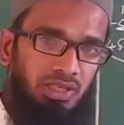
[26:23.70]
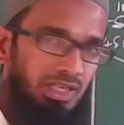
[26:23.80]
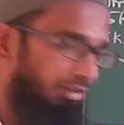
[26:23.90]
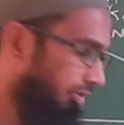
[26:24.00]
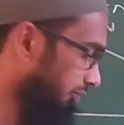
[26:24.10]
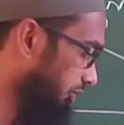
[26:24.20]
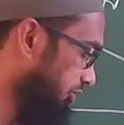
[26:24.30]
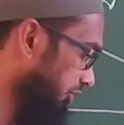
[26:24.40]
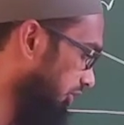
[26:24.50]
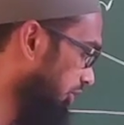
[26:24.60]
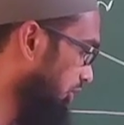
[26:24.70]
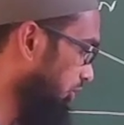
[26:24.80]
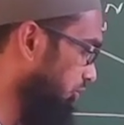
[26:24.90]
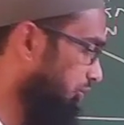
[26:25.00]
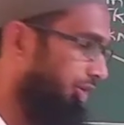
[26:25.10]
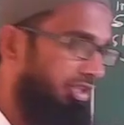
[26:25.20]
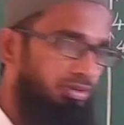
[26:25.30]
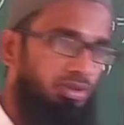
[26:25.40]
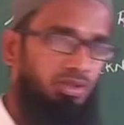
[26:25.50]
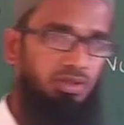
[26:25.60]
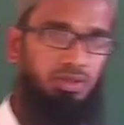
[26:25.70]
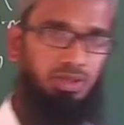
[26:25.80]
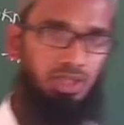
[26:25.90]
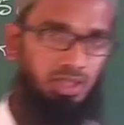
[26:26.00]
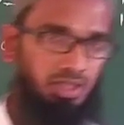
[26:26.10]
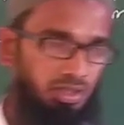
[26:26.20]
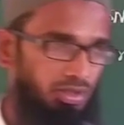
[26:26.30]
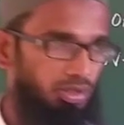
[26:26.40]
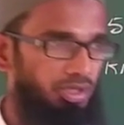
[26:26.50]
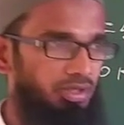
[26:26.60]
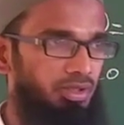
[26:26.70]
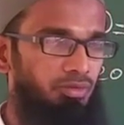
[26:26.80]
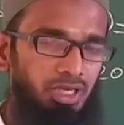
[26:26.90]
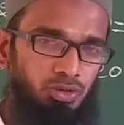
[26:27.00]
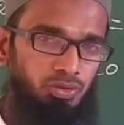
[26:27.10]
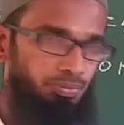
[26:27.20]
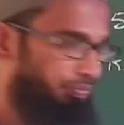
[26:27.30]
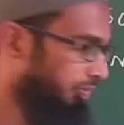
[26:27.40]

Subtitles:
half of this here. So it is the value,